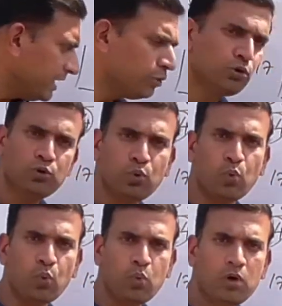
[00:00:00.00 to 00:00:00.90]
into 2
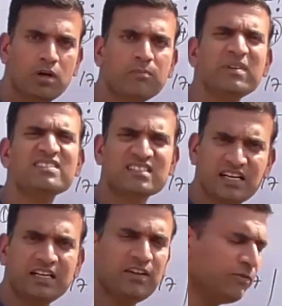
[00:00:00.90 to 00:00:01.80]
means
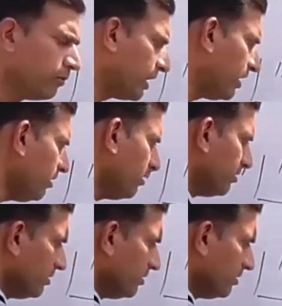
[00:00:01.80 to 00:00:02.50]
34n.